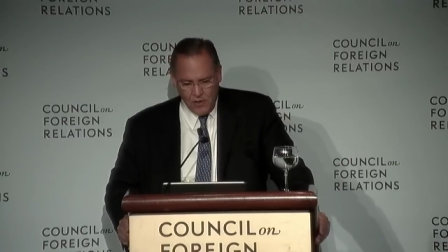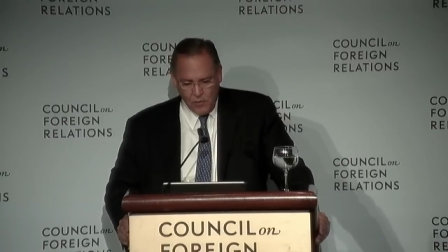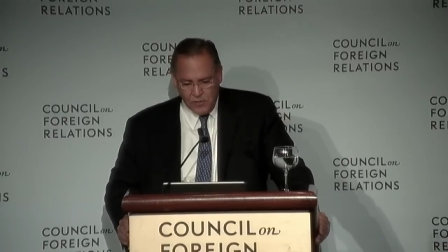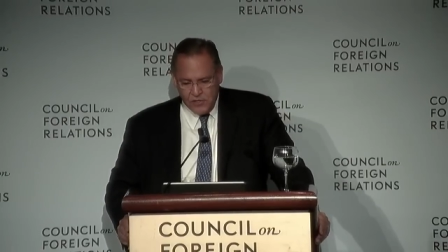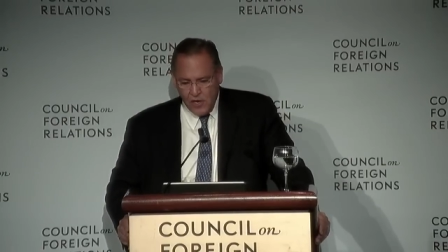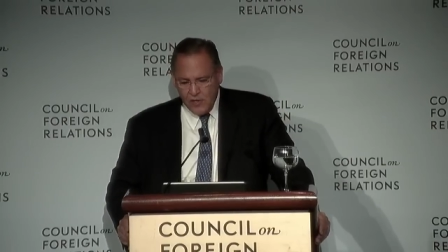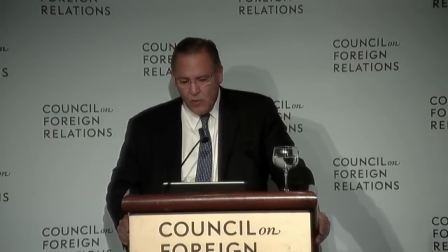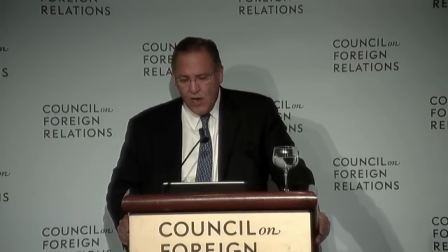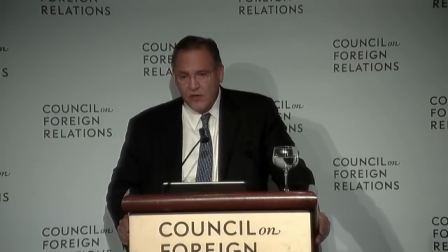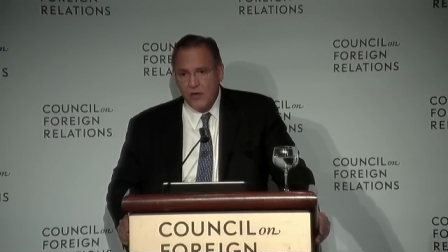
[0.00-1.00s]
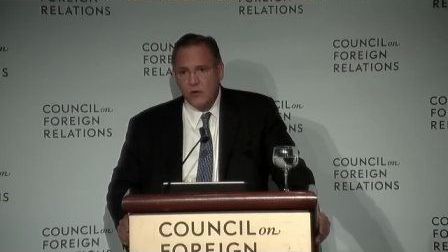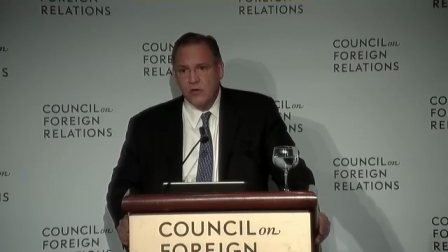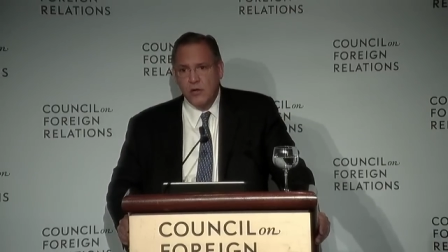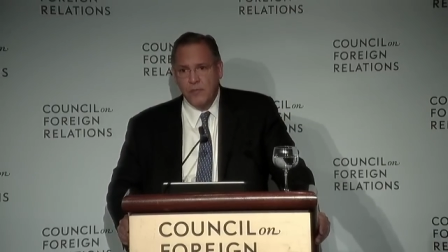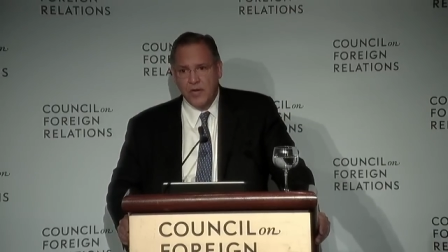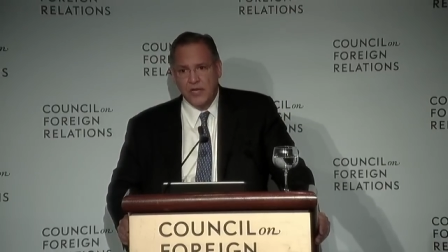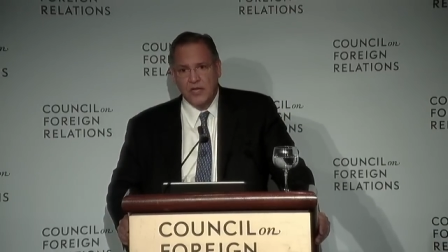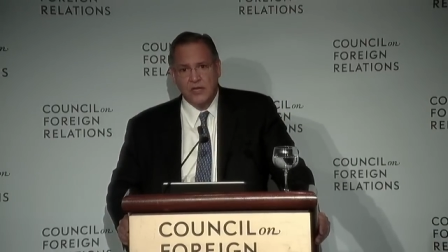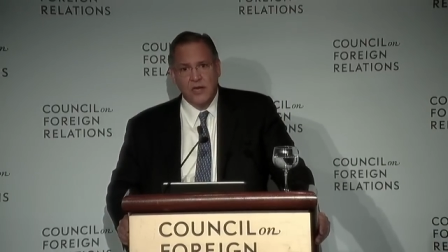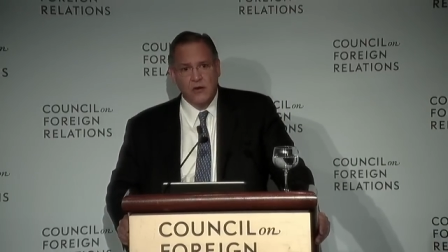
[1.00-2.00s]
We saw that while no company
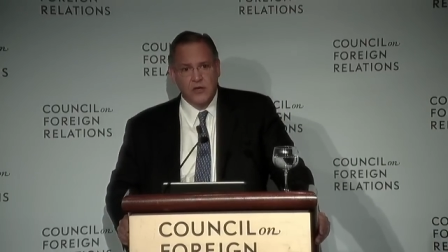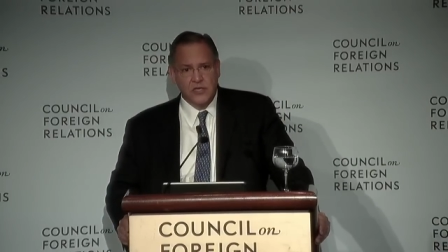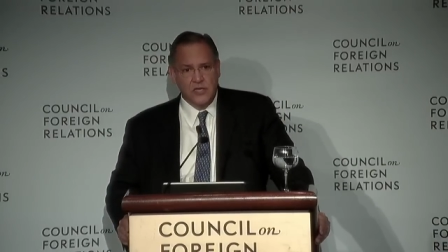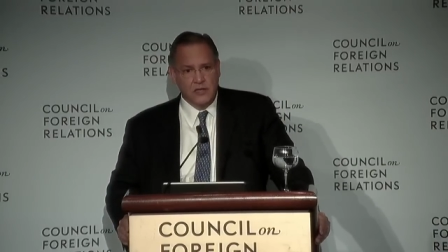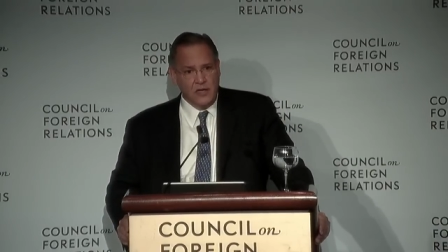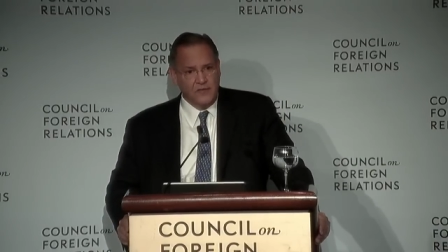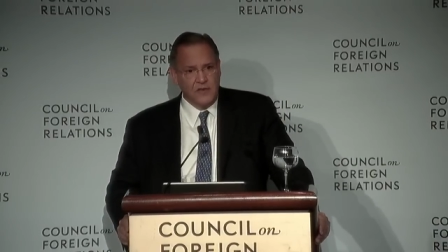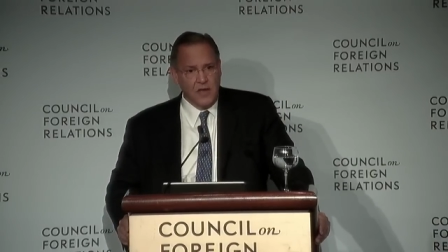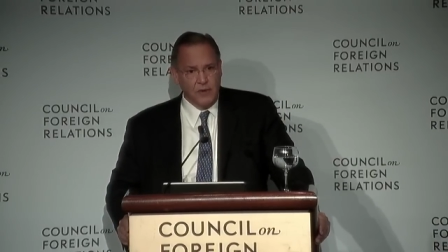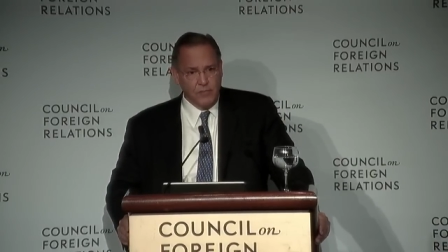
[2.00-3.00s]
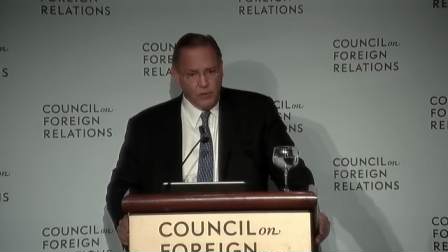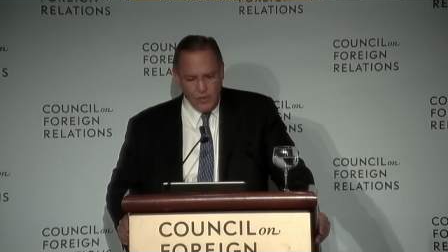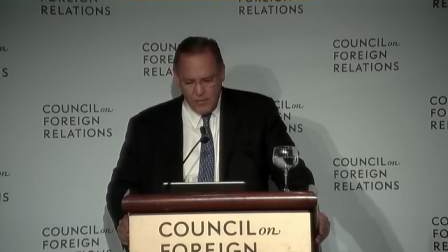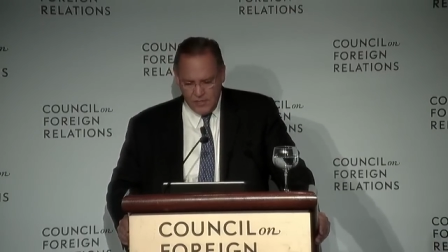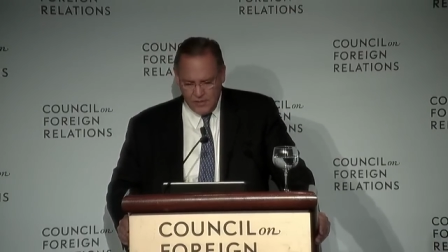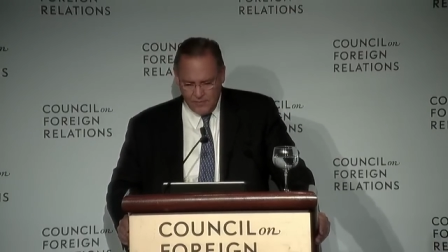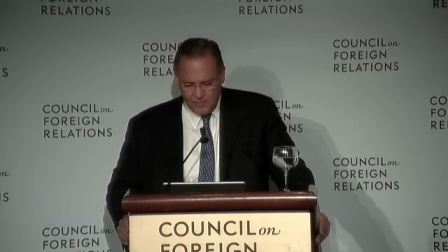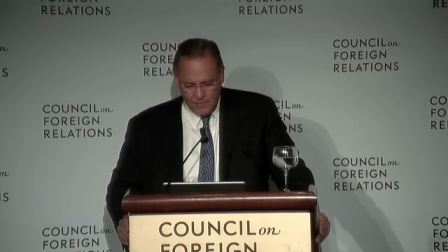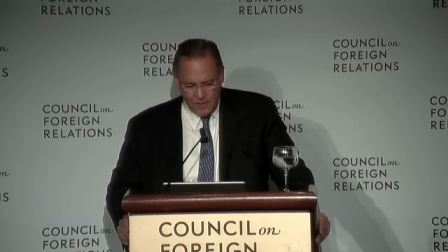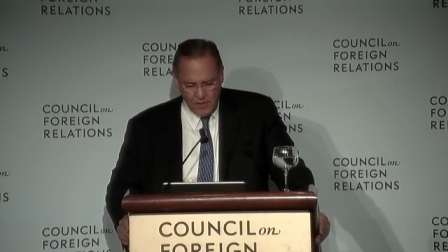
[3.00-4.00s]
can guarantee lifetime employment,
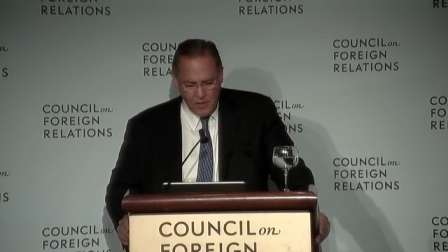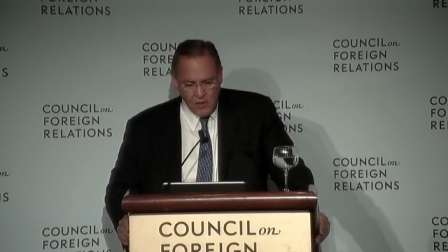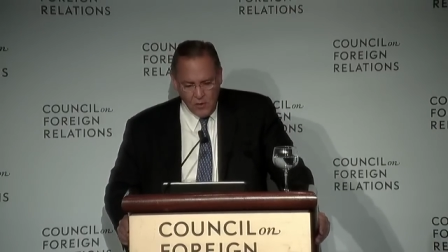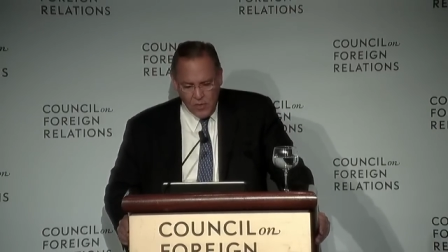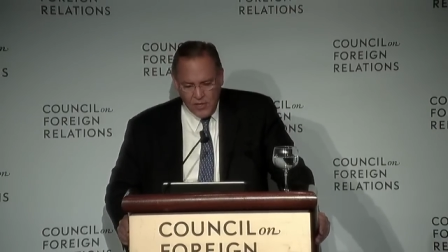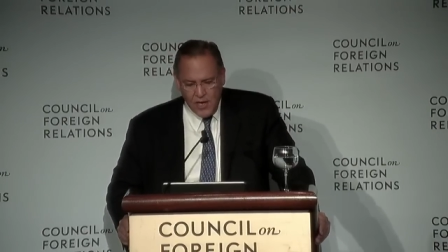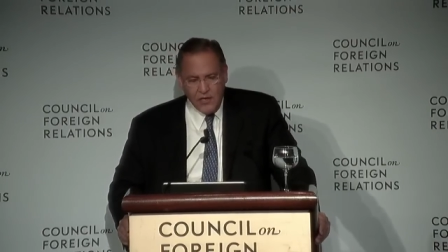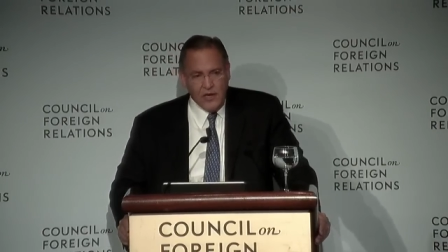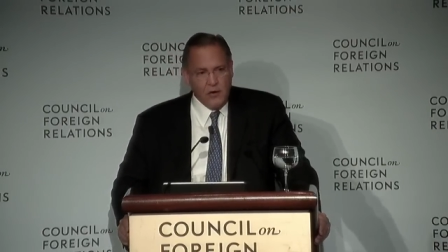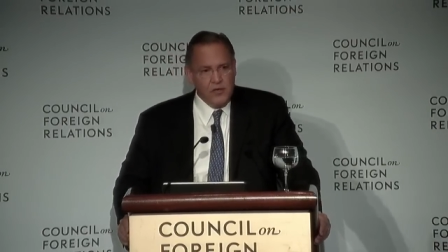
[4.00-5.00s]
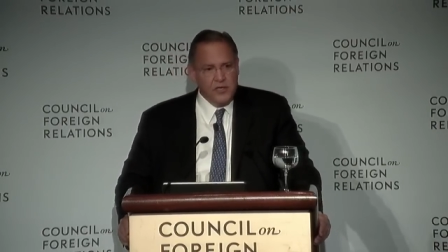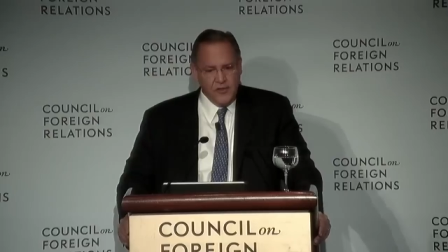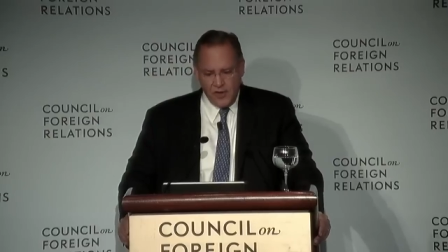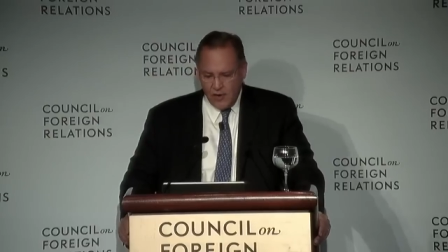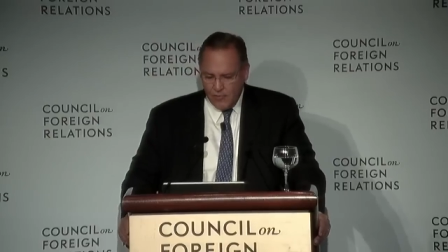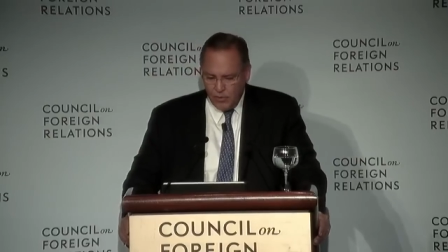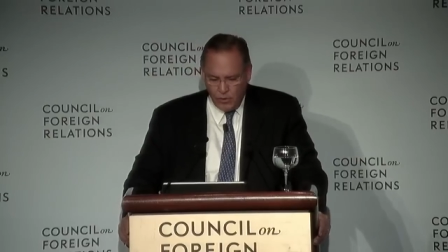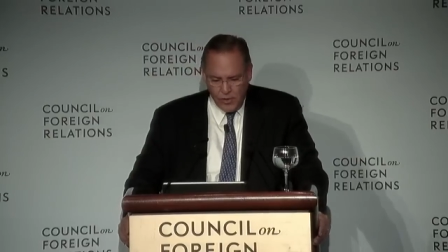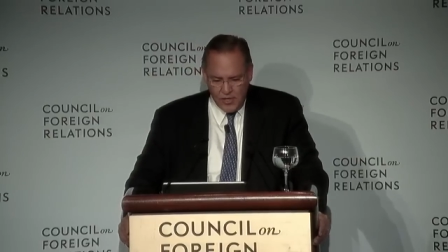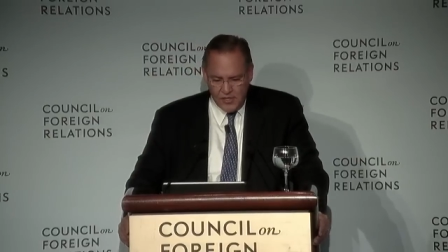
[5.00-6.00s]
we can guarantee that our
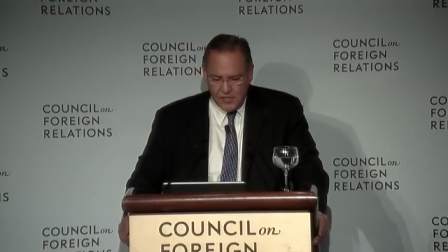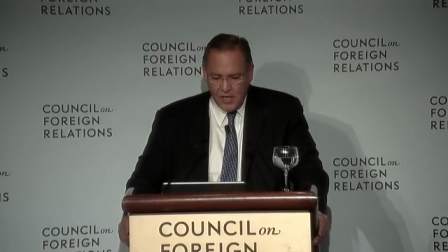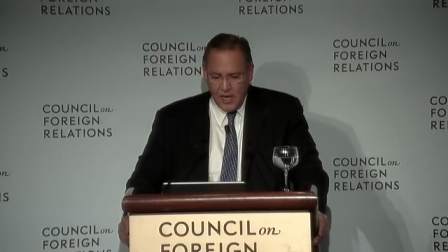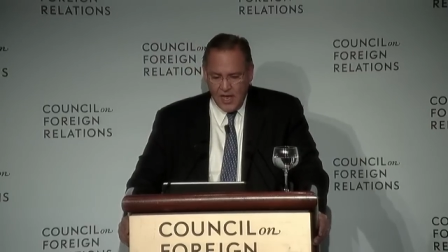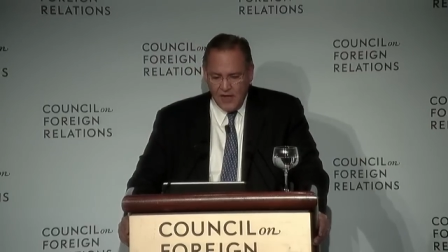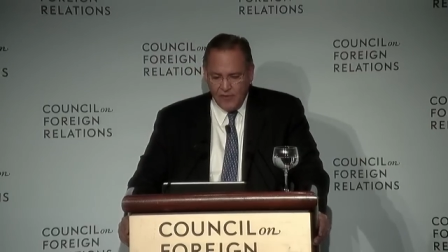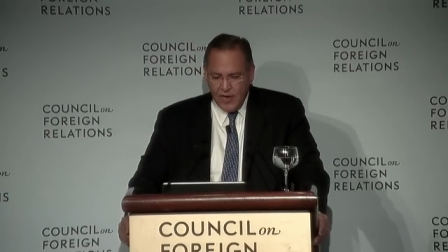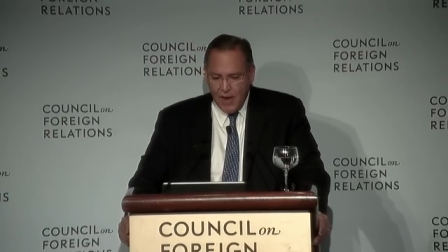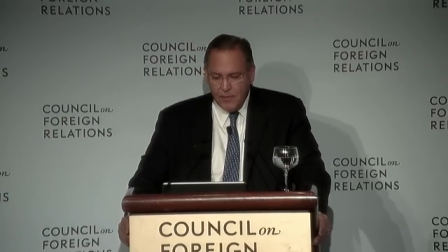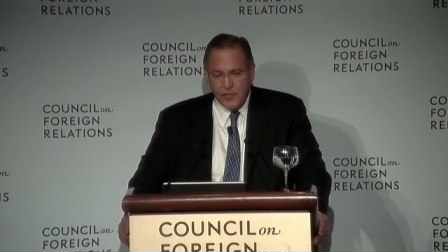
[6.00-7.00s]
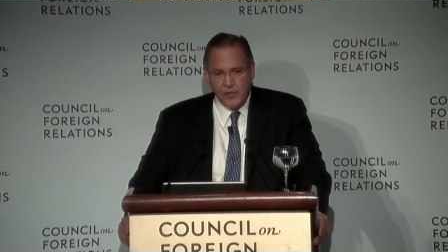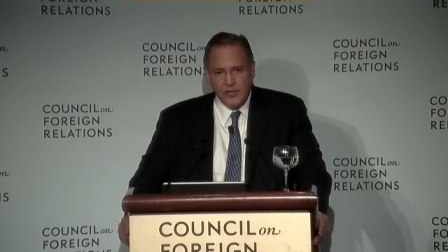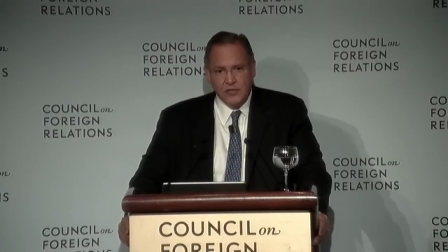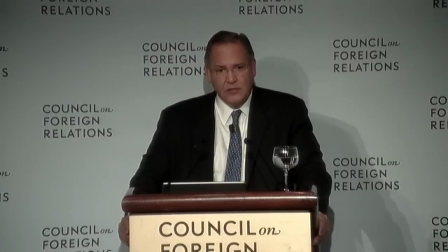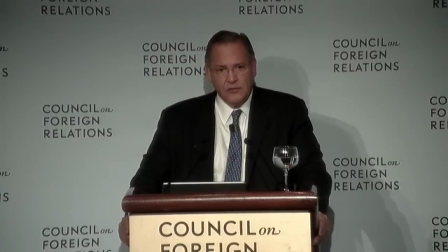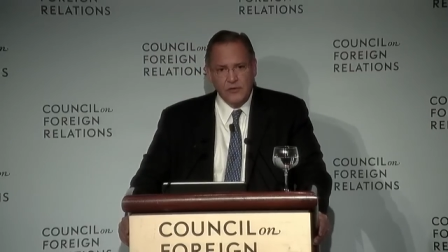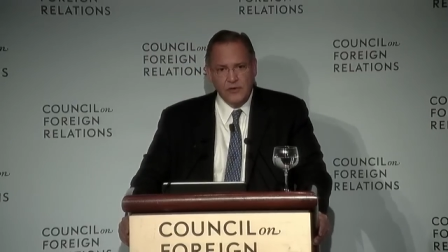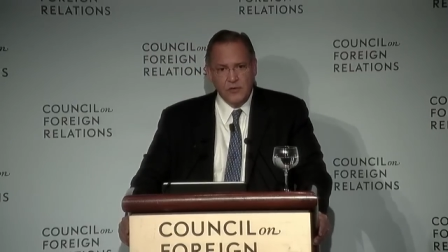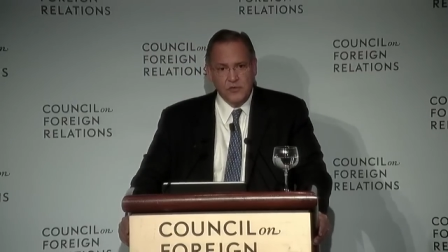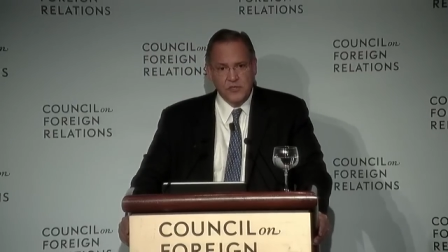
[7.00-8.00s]
employees have the opportunity to learn
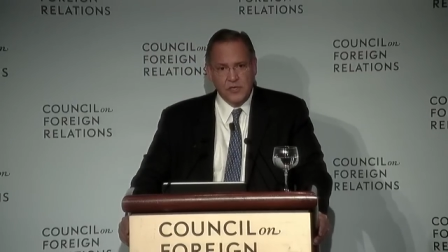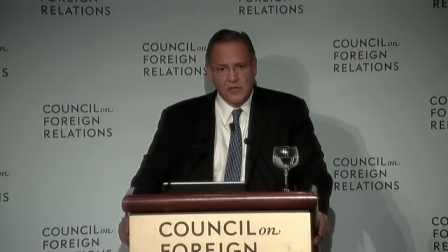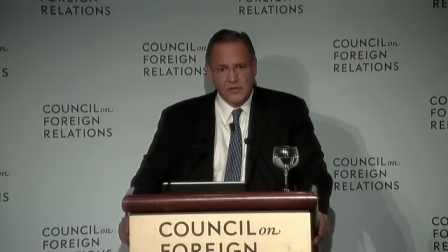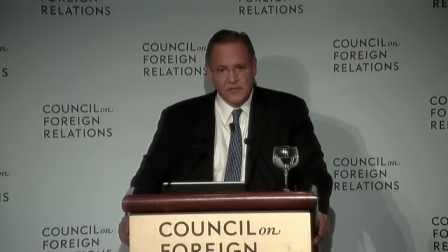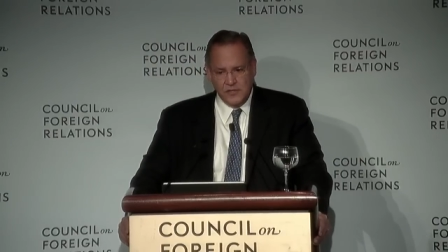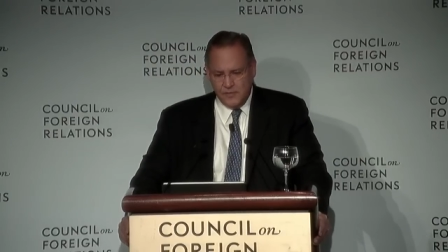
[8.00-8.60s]
new skills,